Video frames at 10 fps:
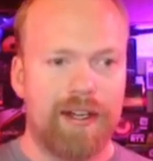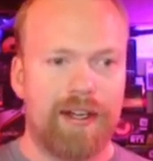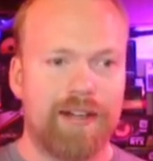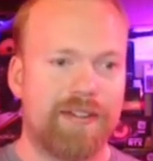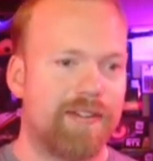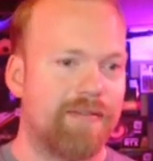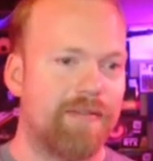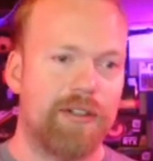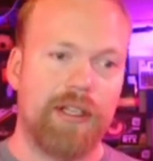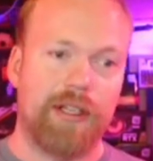It's just
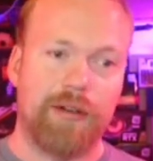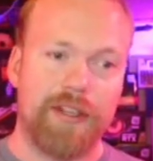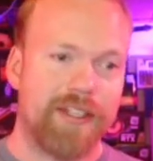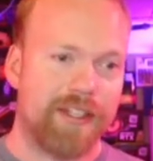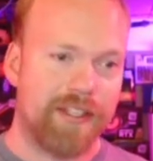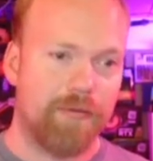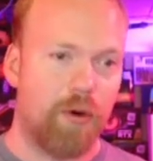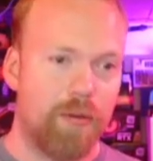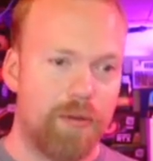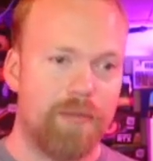you're dealing with a
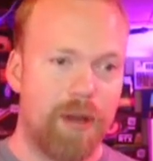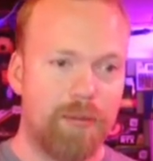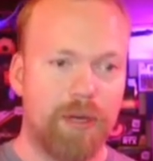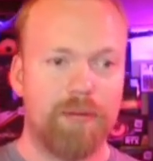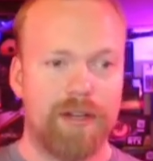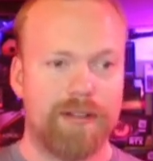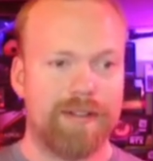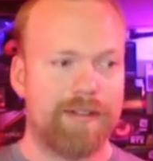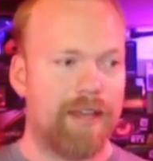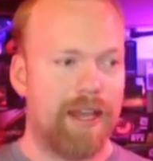64-bit memory bus,
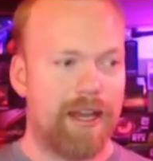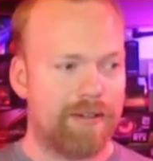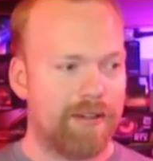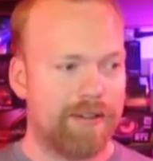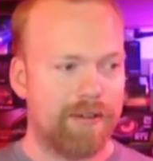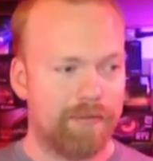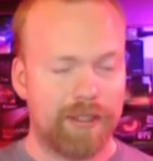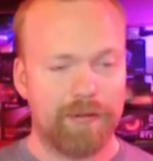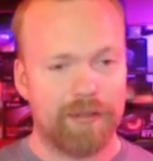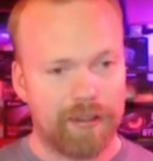so the hash rates are
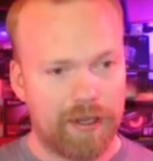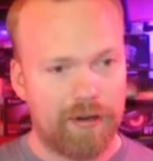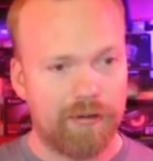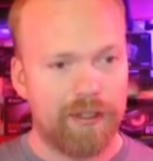really, really low.